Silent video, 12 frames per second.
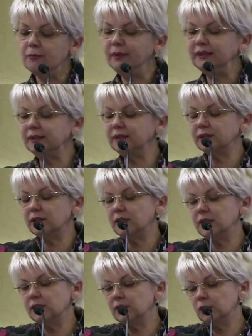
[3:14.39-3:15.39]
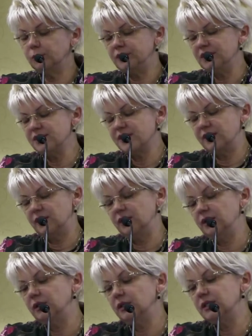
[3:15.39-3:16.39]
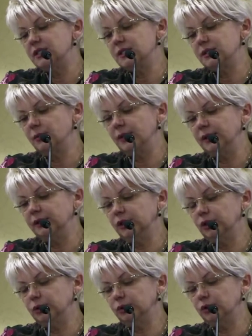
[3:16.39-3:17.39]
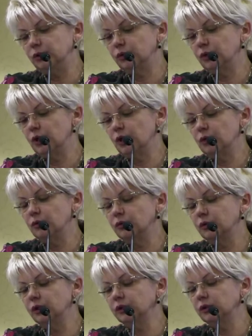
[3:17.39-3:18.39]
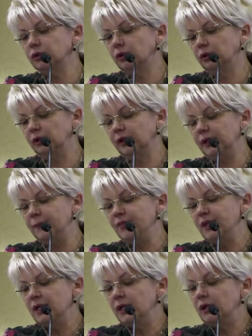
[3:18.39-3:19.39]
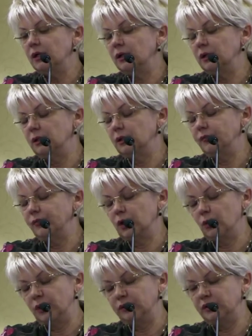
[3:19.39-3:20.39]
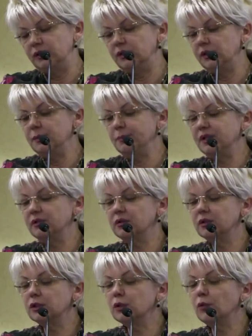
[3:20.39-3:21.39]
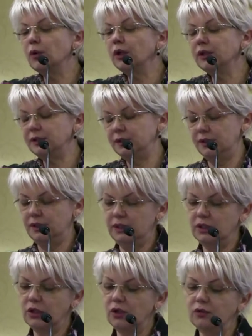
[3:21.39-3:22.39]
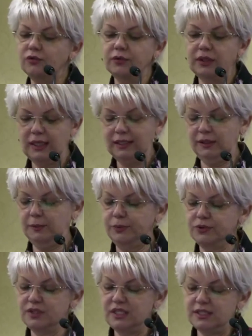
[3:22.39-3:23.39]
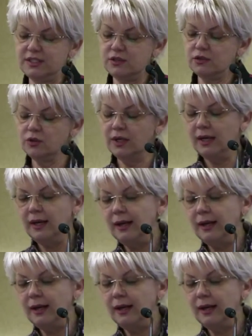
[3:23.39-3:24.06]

But in obesity, it's well known to know not only quantity, but the quality of adipose tissue.